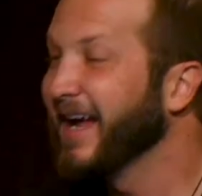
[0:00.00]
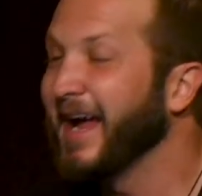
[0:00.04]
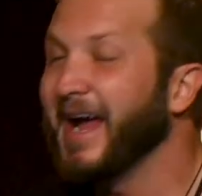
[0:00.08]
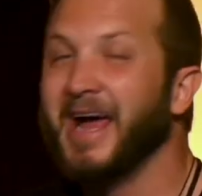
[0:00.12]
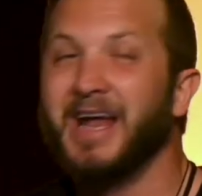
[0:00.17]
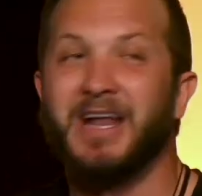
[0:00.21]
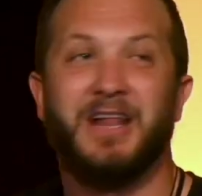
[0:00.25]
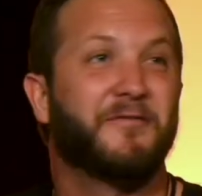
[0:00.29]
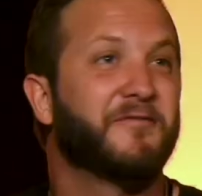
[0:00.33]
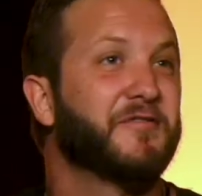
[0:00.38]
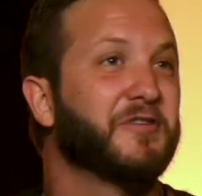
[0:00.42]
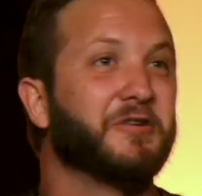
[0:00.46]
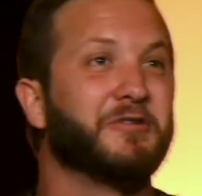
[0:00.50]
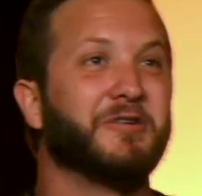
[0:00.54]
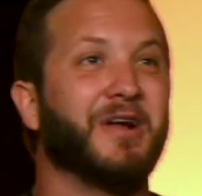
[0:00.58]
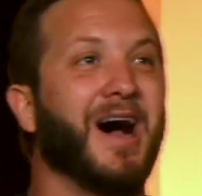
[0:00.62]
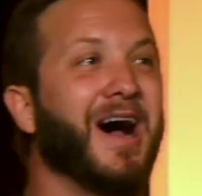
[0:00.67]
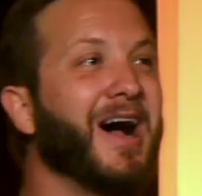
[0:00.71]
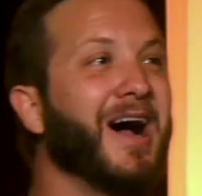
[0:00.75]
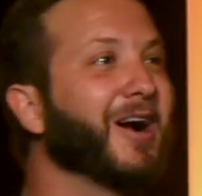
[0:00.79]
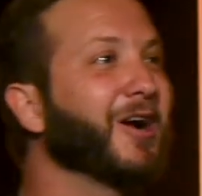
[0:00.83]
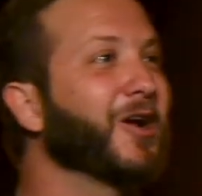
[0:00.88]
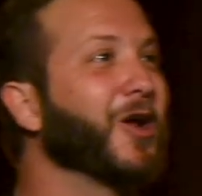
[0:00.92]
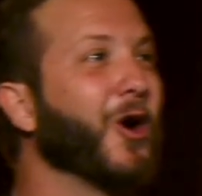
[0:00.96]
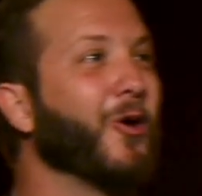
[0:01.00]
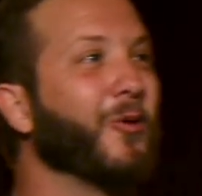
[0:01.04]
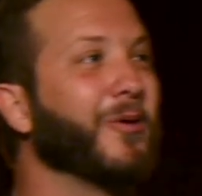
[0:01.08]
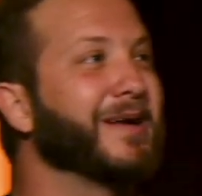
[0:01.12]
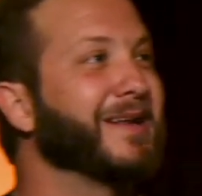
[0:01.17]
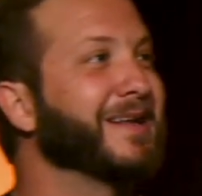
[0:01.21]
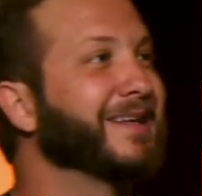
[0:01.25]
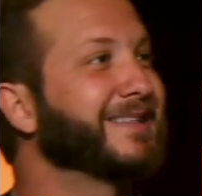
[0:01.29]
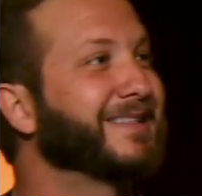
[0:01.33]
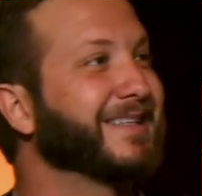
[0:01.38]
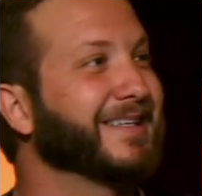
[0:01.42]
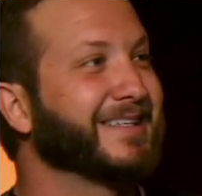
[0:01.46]
And if you're not going
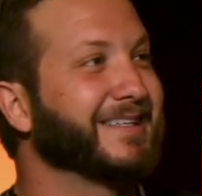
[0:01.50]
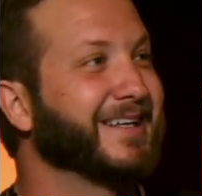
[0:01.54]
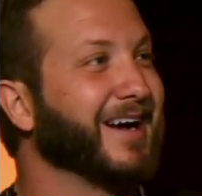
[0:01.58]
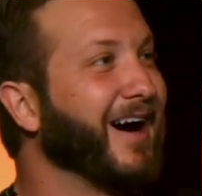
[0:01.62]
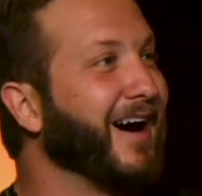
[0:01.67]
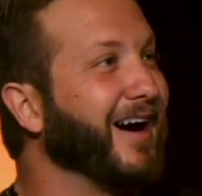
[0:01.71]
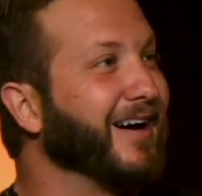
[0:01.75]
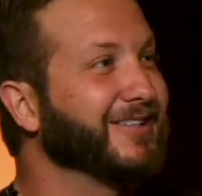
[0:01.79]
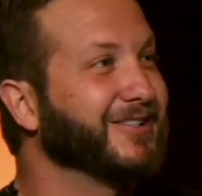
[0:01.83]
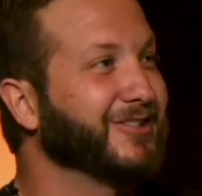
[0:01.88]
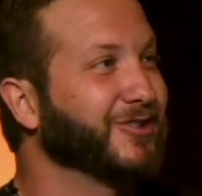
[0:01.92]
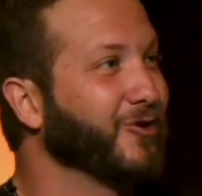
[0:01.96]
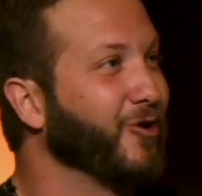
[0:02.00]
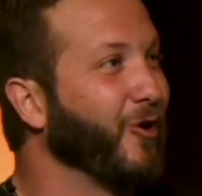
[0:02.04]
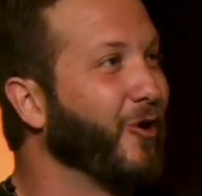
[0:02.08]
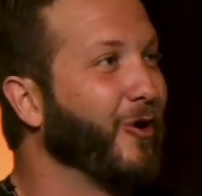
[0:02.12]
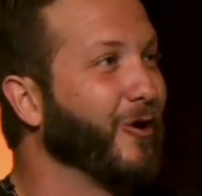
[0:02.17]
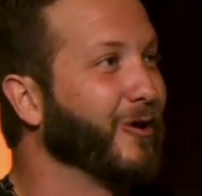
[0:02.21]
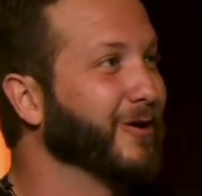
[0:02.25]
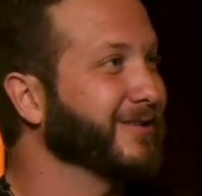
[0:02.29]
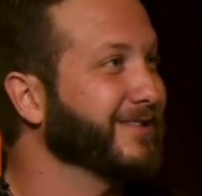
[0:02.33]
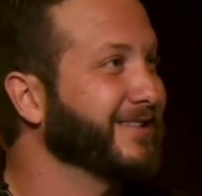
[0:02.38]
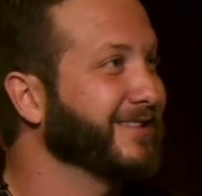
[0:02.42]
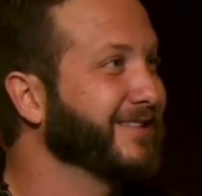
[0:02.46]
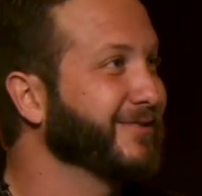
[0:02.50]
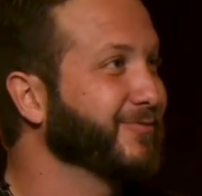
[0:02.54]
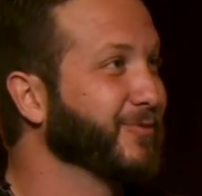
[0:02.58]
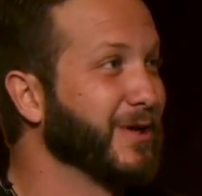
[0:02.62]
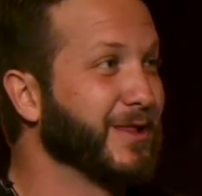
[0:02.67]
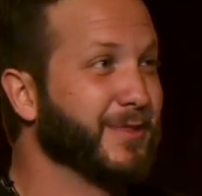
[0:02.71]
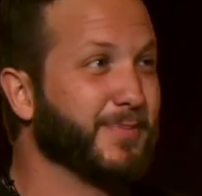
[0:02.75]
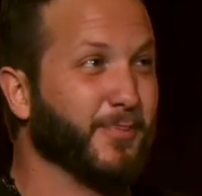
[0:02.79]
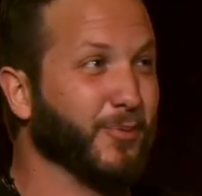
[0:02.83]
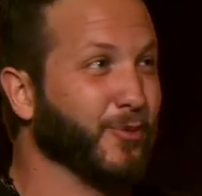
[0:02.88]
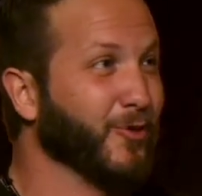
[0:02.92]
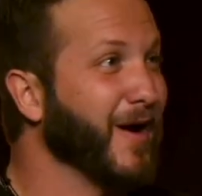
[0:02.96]
into God's courts
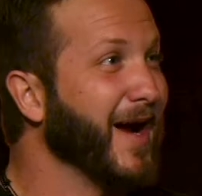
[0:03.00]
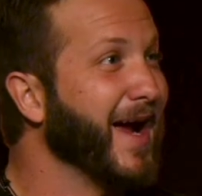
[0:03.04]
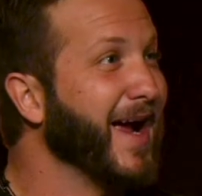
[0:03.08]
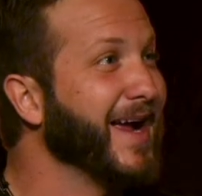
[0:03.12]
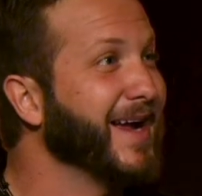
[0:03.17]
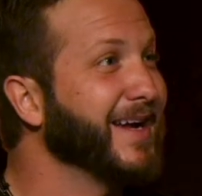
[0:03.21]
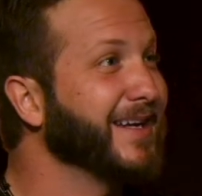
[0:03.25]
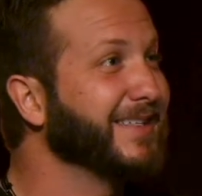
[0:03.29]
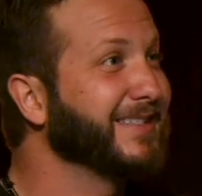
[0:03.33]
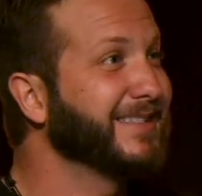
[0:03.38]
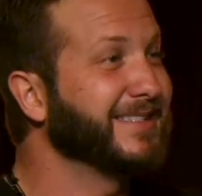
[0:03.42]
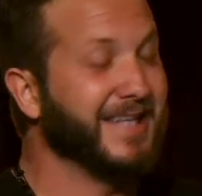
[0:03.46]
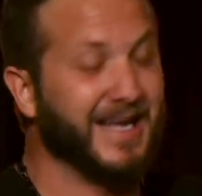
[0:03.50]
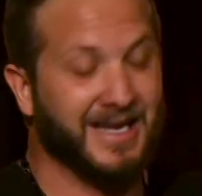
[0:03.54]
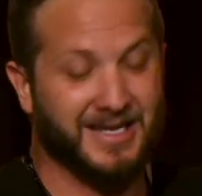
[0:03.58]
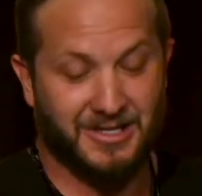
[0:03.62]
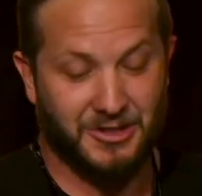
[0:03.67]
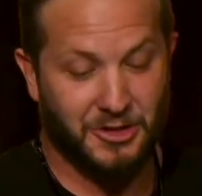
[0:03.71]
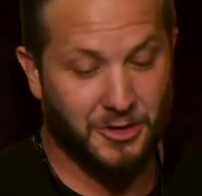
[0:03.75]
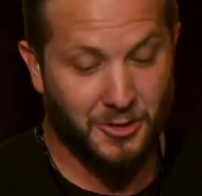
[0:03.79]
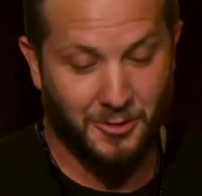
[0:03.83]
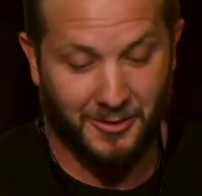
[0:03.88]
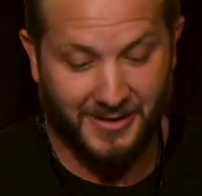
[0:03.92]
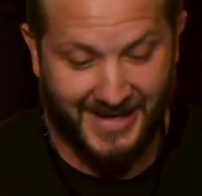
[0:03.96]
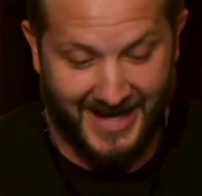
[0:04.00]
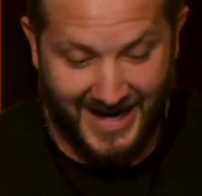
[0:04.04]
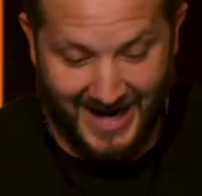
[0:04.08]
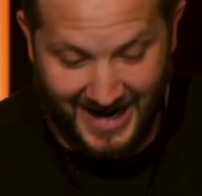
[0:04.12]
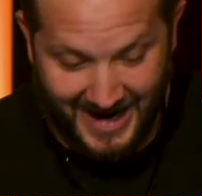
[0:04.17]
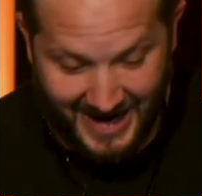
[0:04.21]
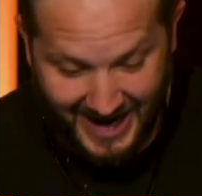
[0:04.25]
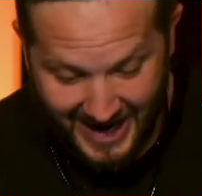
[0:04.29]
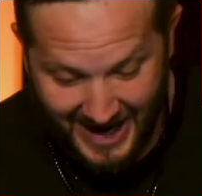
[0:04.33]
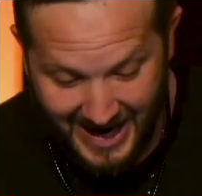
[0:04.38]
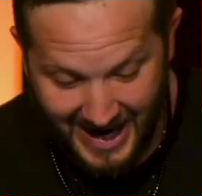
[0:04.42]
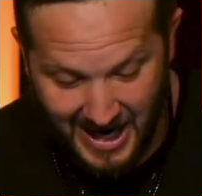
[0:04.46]
with praise, then you can't
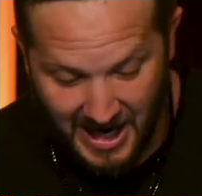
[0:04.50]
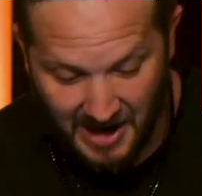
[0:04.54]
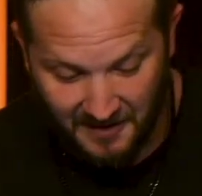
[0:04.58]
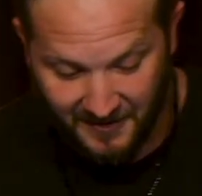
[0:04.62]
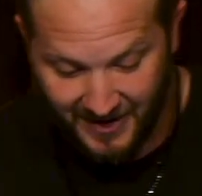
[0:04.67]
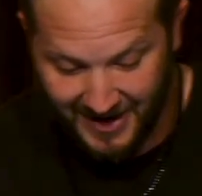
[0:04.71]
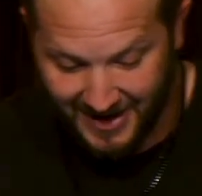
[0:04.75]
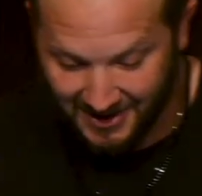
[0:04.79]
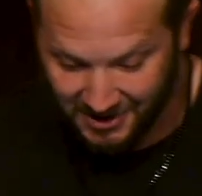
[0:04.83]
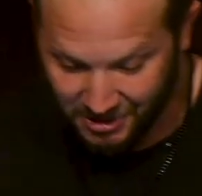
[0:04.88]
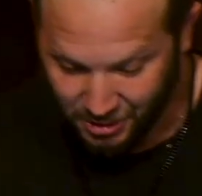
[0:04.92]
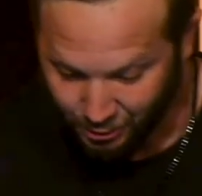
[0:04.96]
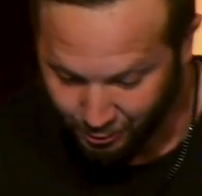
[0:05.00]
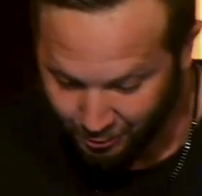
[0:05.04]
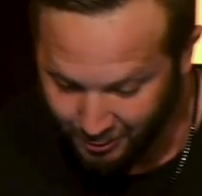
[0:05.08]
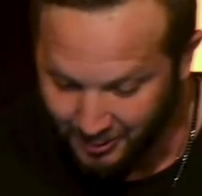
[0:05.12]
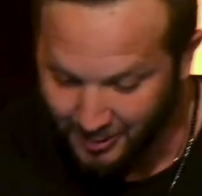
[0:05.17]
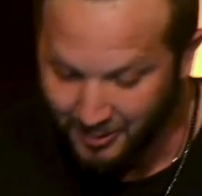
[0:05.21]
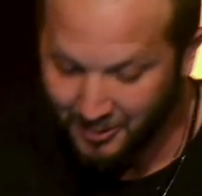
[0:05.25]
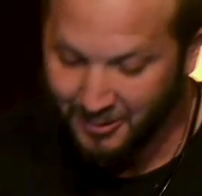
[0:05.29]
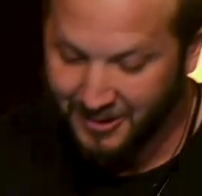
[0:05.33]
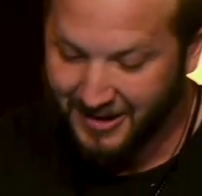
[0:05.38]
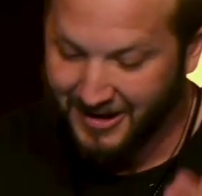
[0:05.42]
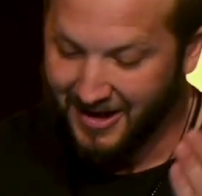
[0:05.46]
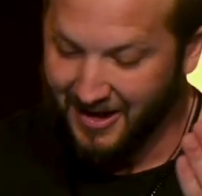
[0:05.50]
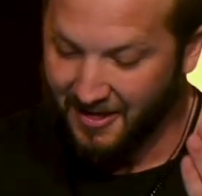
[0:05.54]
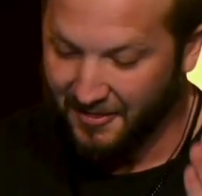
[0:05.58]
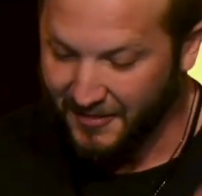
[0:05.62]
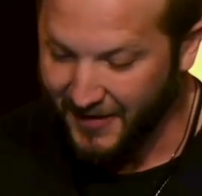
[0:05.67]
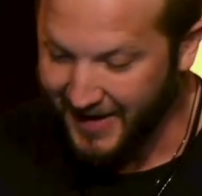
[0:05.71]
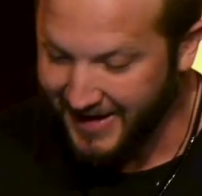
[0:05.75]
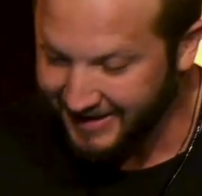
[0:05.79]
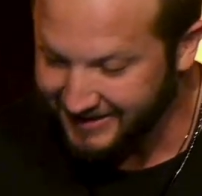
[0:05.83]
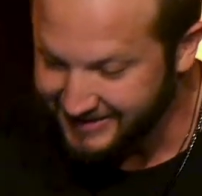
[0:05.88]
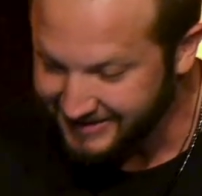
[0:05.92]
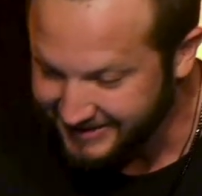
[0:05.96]
have a true
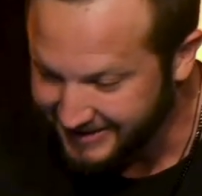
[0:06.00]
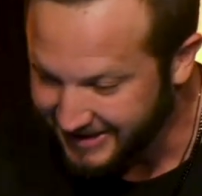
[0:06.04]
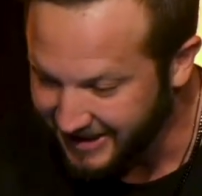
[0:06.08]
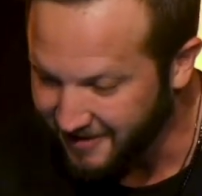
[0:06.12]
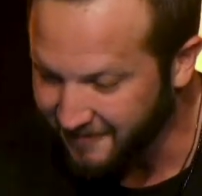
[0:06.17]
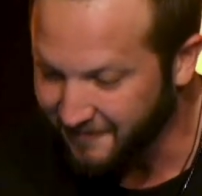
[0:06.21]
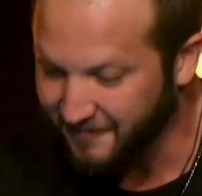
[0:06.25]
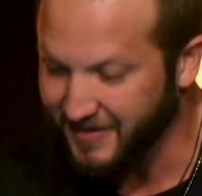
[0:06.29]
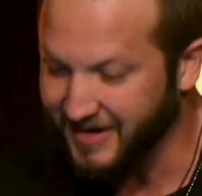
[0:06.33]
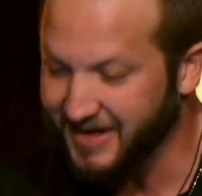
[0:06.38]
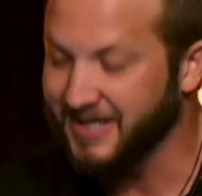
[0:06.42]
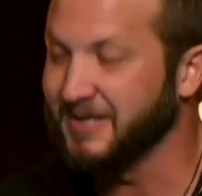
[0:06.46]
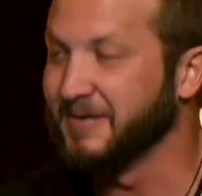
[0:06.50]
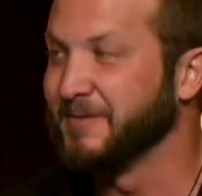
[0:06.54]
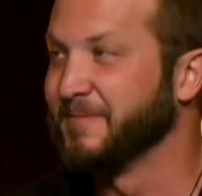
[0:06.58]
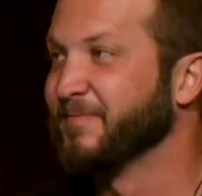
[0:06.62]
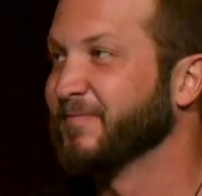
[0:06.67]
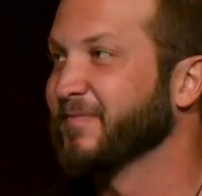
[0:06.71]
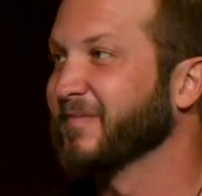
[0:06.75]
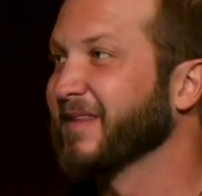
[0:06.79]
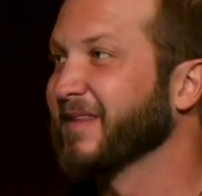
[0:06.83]
thanksgiving.